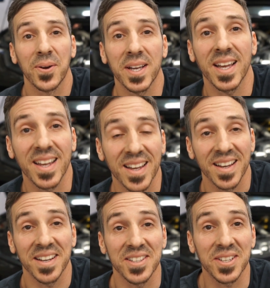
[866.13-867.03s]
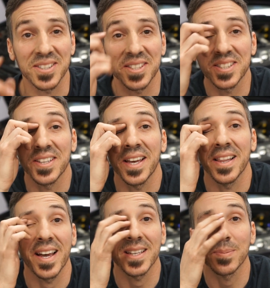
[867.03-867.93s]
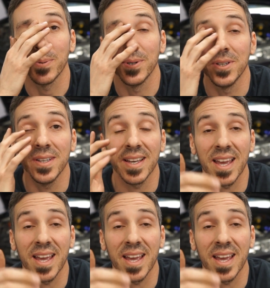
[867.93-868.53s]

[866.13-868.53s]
Okay, you guys just saw that last pull,